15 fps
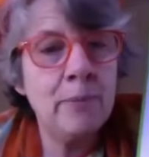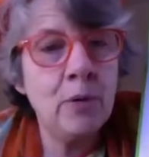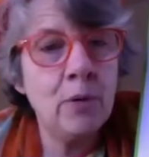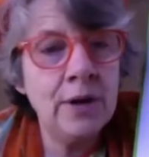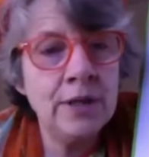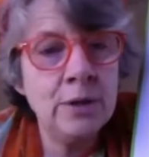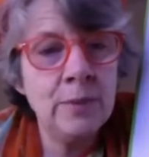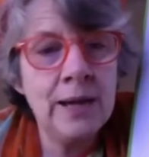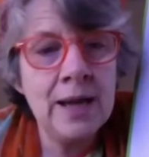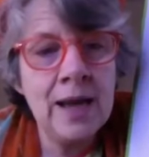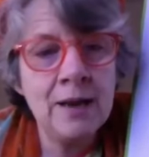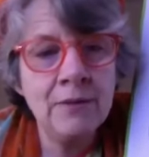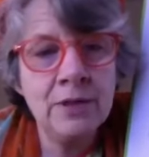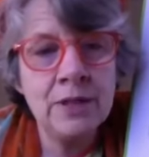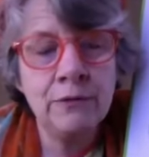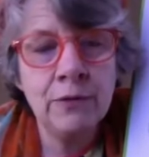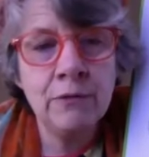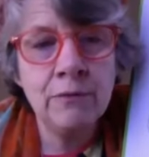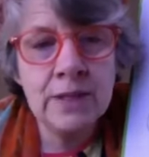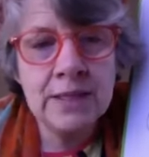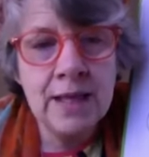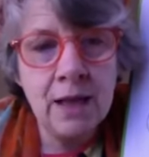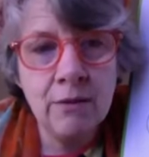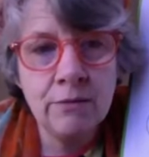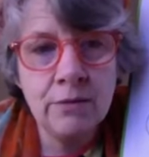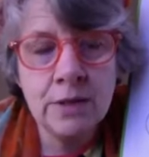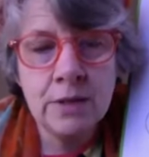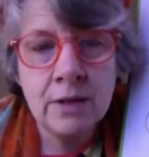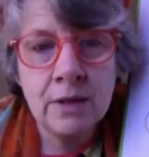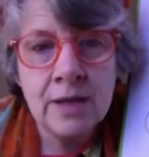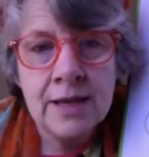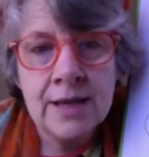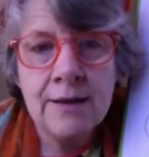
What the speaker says: boy, do we have different results.